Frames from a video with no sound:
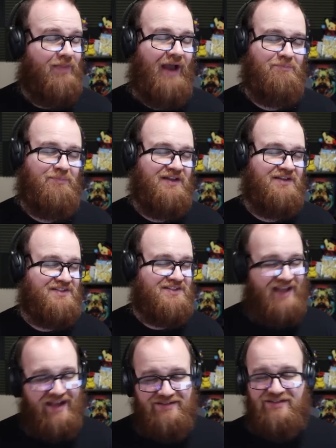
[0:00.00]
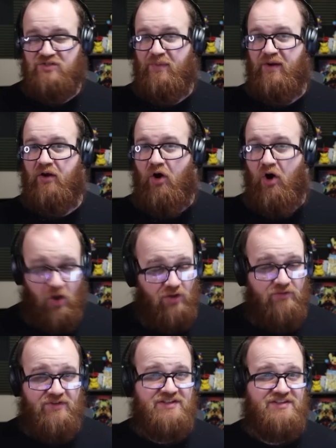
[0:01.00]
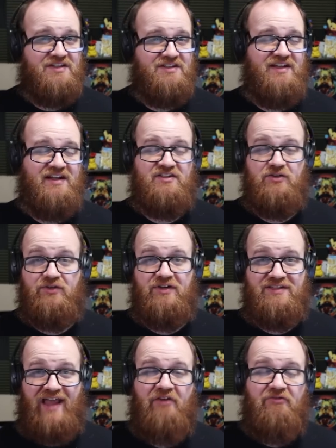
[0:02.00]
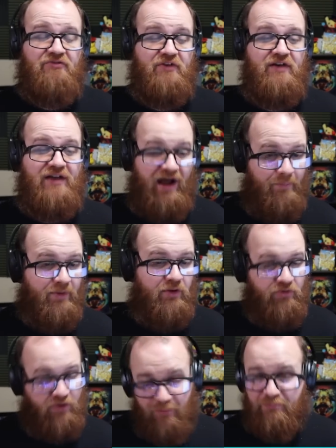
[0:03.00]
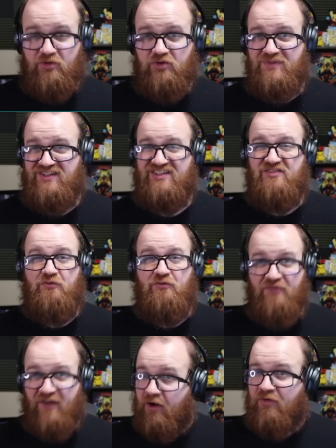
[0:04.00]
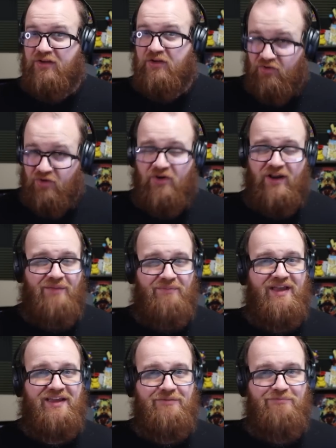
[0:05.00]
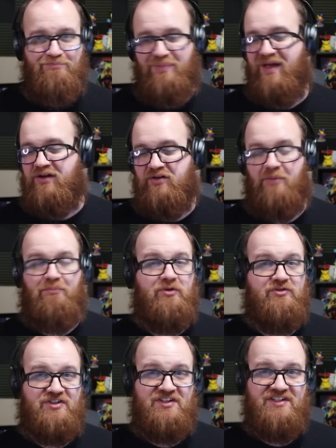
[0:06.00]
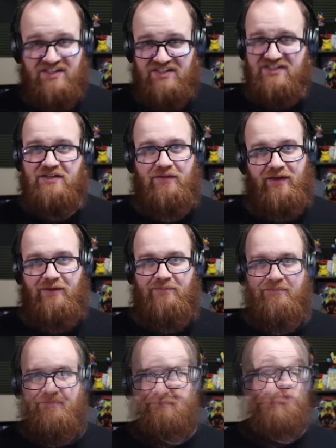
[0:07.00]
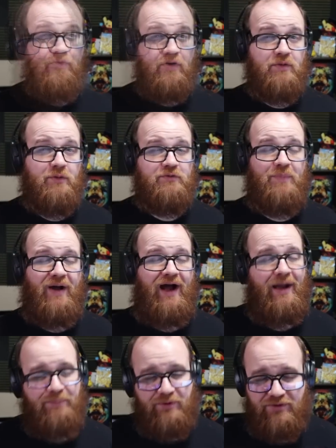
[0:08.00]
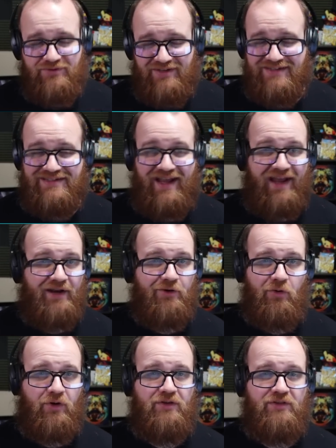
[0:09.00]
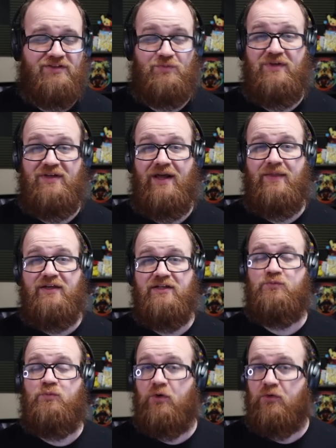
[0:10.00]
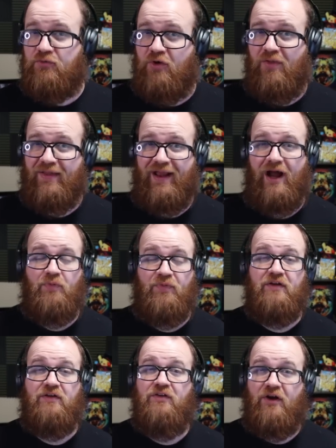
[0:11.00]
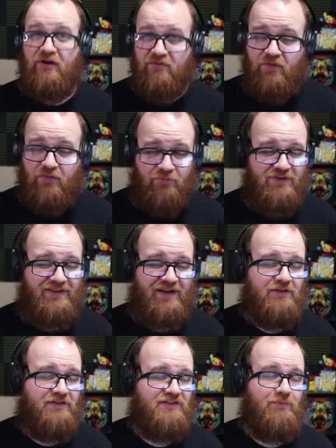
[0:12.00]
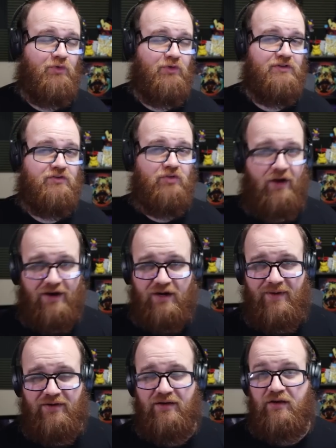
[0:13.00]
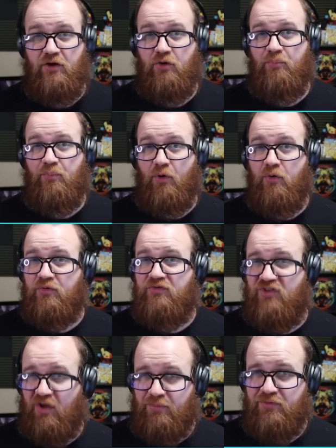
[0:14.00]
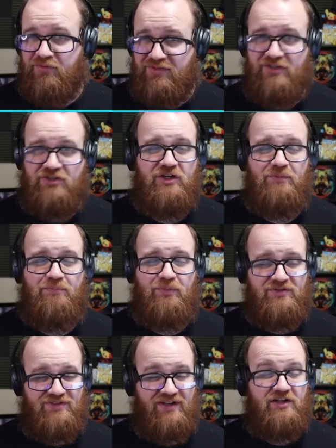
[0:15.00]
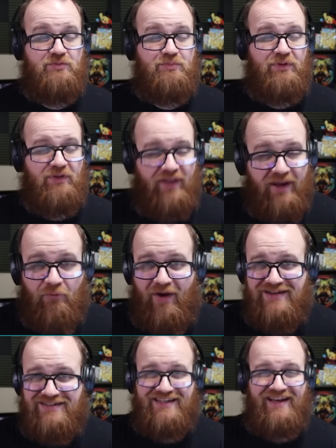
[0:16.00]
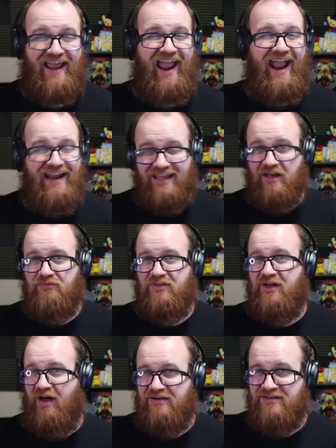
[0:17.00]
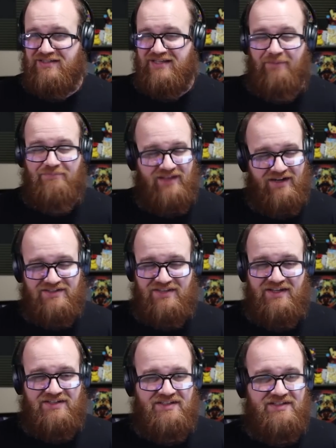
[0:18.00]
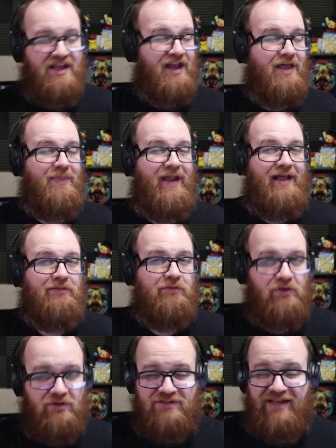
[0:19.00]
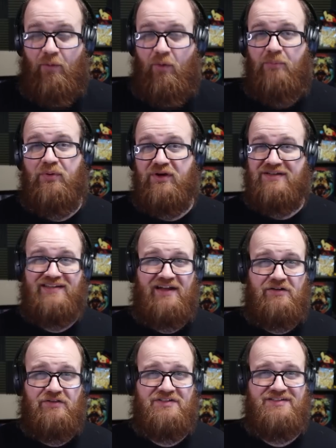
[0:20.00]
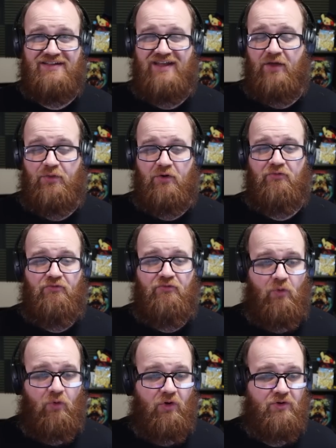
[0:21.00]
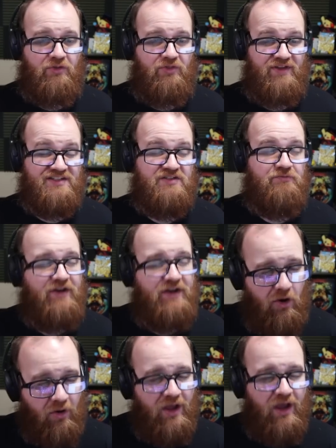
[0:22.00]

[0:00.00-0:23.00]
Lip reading: That being said, despite all of this, this deck still does have phenomenal numbers because it's very good at making big numbers consistently. As we move into the most popular decks category this week, I think it's worth calling out that none of the 3 deck lists that I'm going to talk about in here broke double-digit percentage play rates in any of the untapped data slices that I looked at while putting deck lists together for this video.